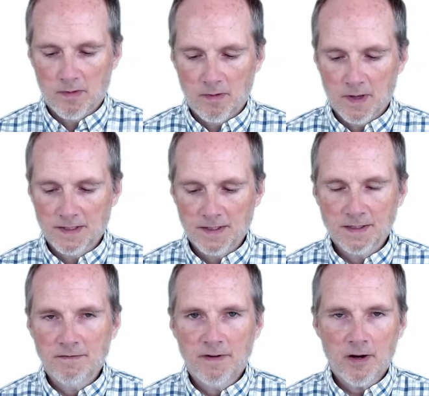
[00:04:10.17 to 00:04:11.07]
it's just a
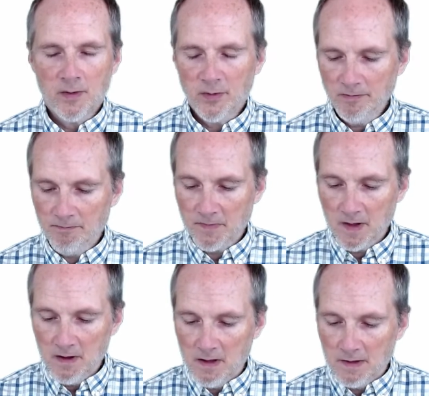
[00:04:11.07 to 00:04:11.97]
variable
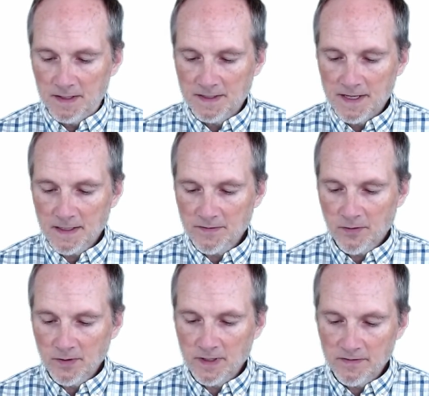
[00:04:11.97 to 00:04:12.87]
that stands for an
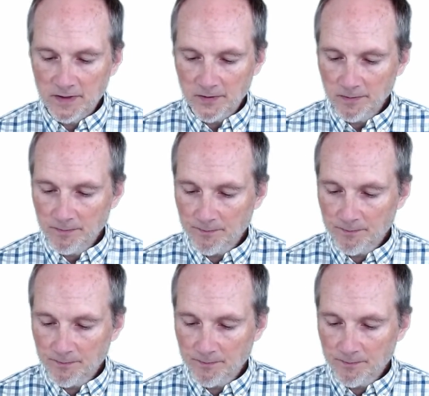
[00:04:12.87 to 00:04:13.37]
individual.